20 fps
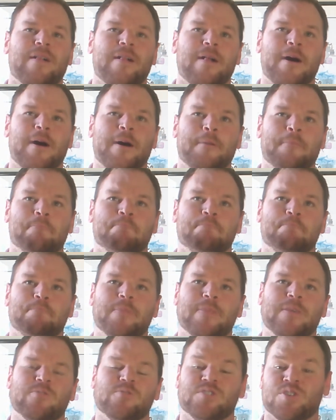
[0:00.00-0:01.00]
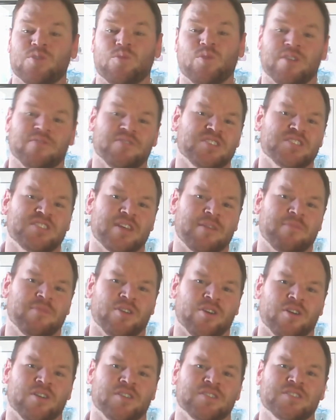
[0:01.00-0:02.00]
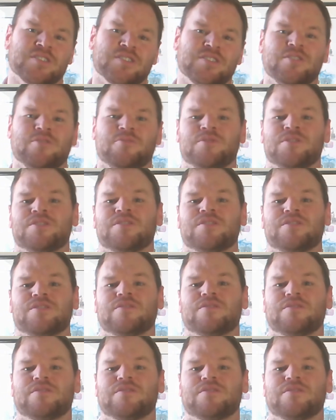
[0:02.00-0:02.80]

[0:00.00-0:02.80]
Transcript: Um, he was at one of his seminars. He was